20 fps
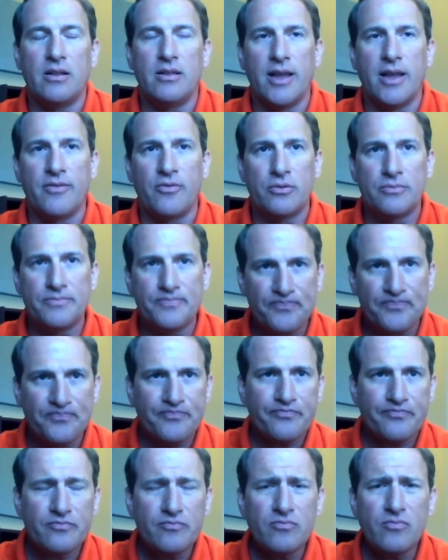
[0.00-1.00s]
level.
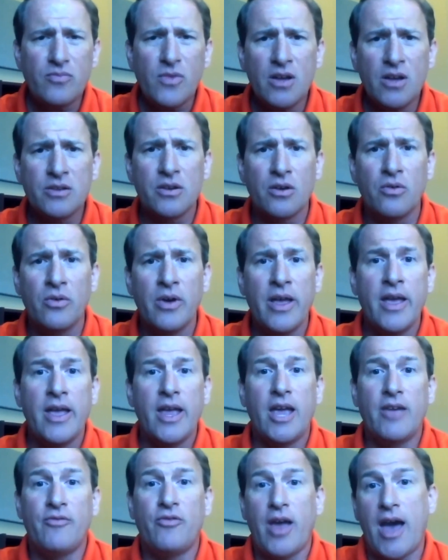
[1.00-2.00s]
So
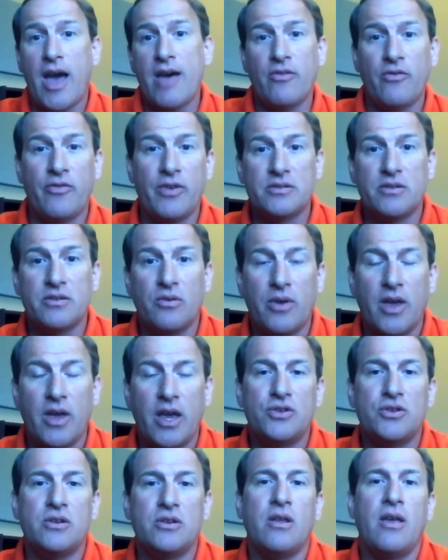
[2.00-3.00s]
if you have a fixed
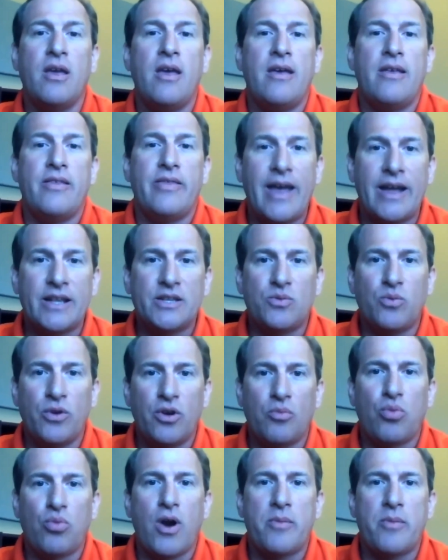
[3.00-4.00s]
location, that's where
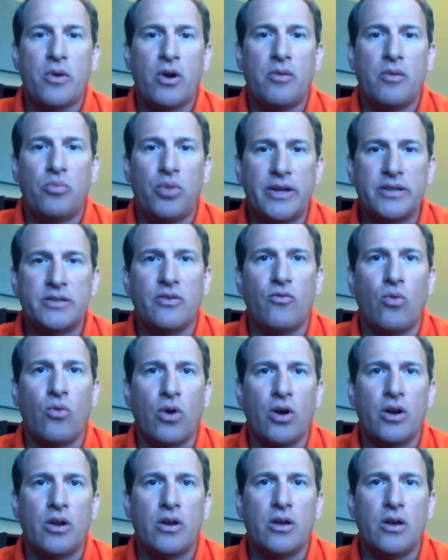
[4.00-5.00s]
your primary place of
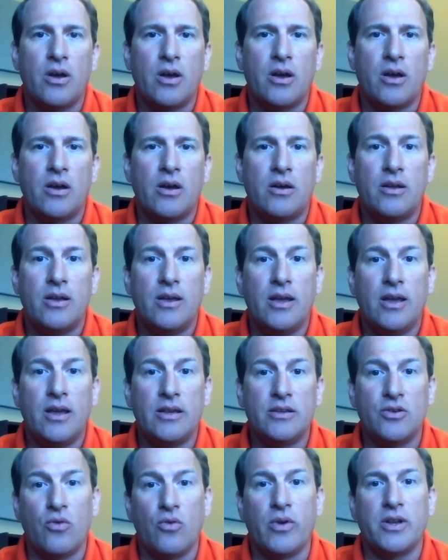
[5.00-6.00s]
work
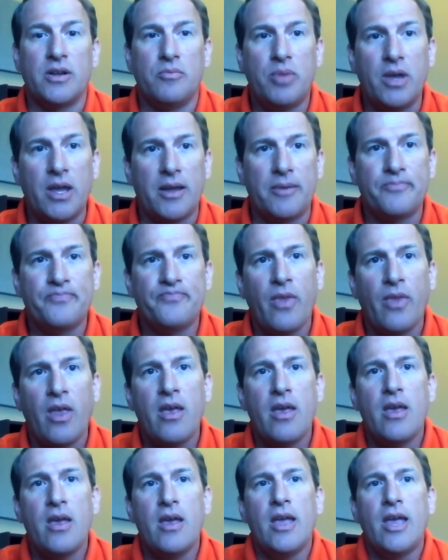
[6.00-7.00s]
is going to be.
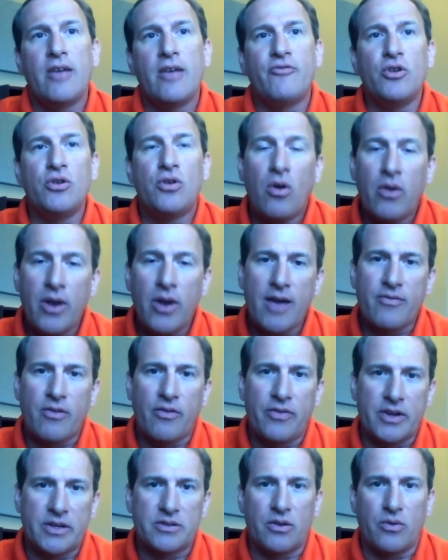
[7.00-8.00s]
If you don't have a
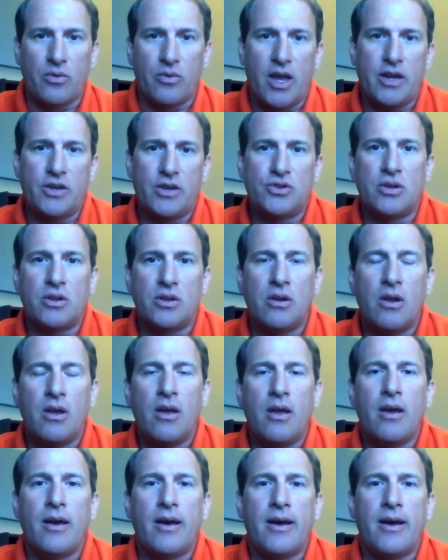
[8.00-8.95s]
fixed location,